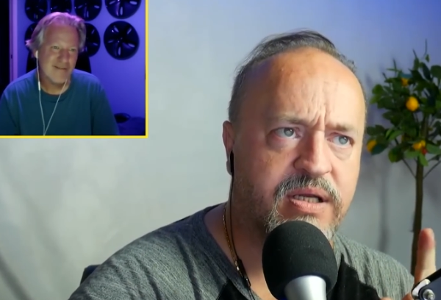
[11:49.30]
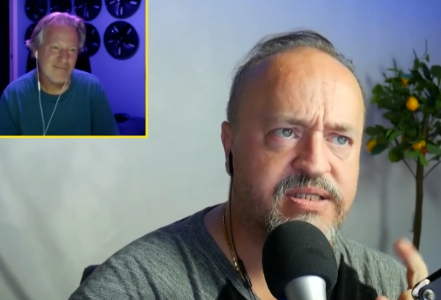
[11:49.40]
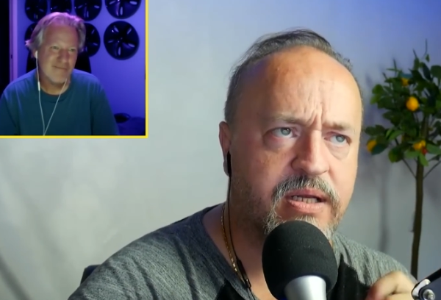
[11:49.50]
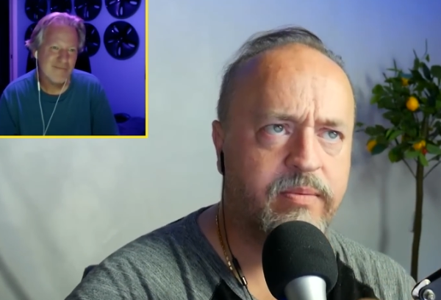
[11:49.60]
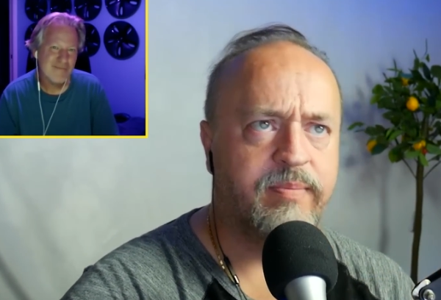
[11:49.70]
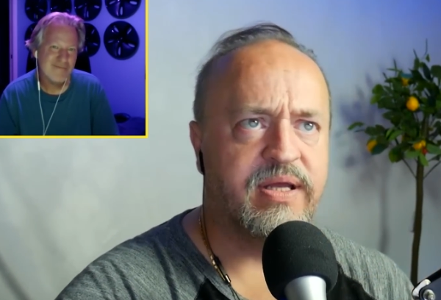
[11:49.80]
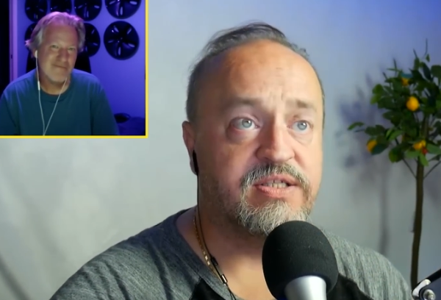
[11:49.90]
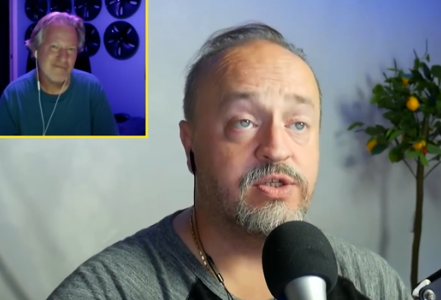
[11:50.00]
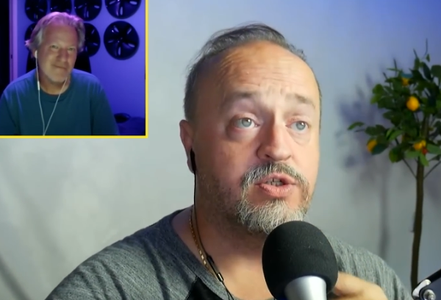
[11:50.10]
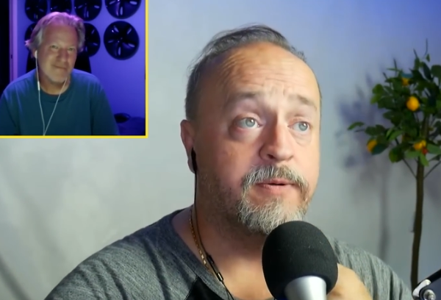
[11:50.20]
Speaker 1: to send him a
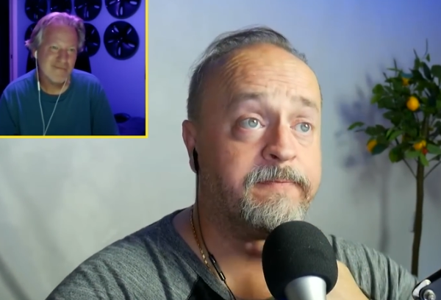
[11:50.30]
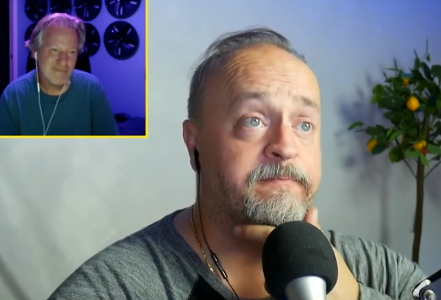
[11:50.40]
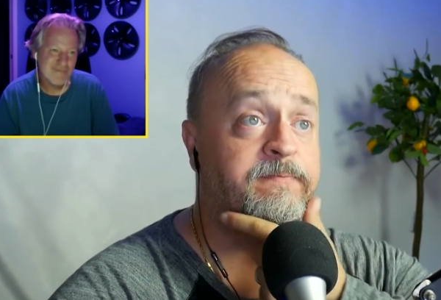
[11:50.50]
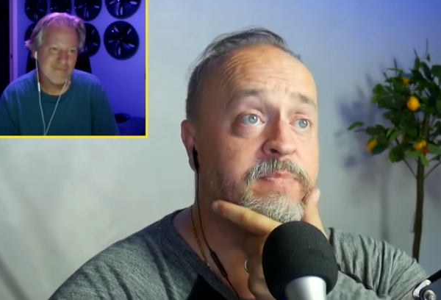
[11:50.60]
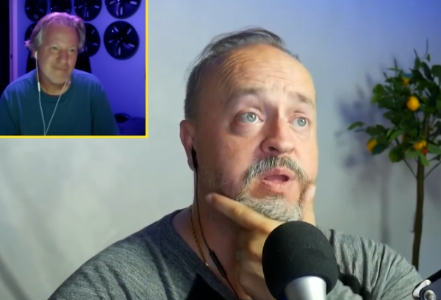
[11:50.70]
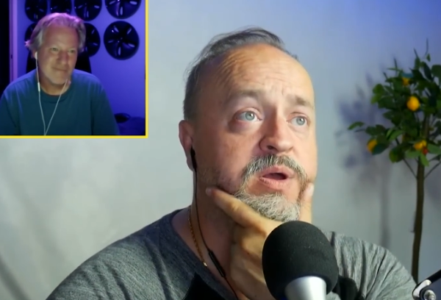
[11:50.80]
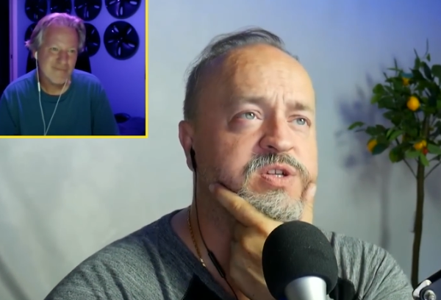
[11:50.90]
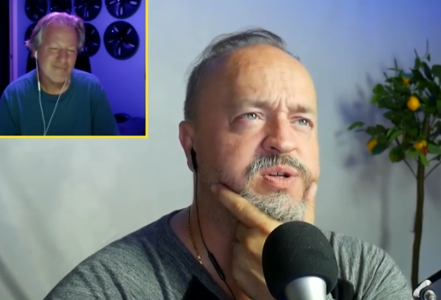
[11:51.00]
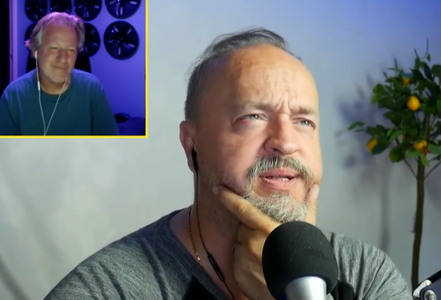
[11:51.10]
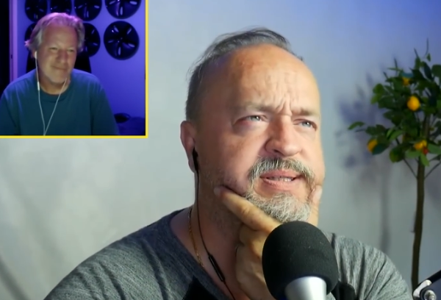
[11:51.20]
message. So
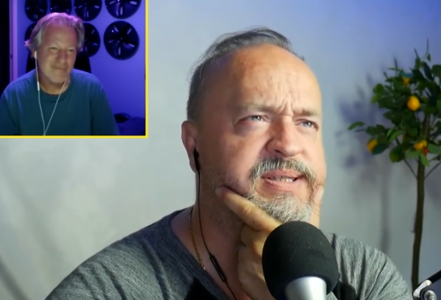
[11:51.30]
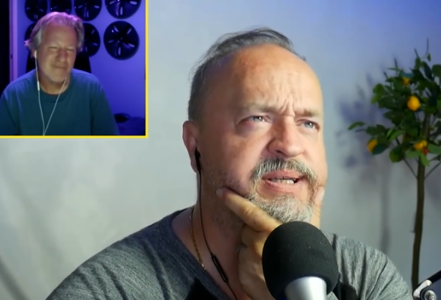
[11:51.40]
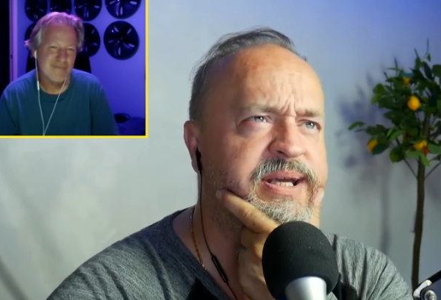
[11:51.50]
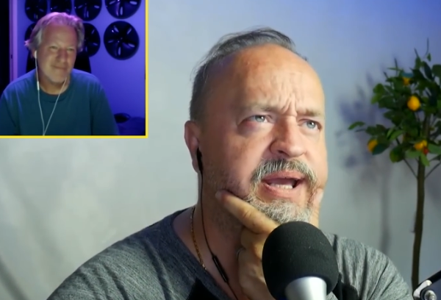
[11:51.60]
let's see.